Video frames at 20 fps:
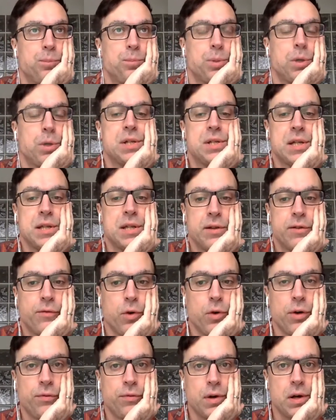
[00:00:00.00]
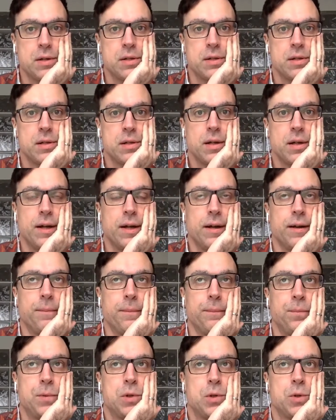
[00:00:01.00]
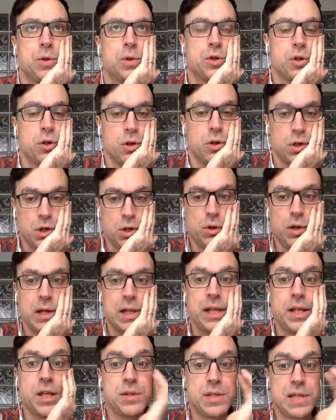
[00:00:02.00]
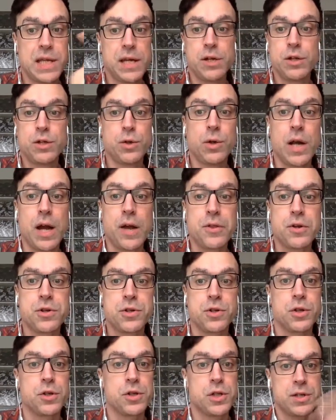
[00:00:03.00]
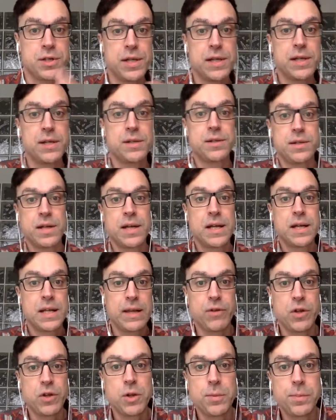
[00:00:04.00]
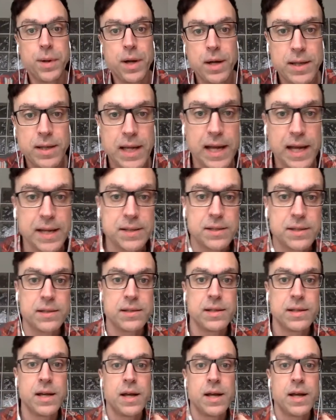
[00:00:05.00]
put us in the forefront to a certain degree. Like you say, you're doing other searches and it's giving you podcasts.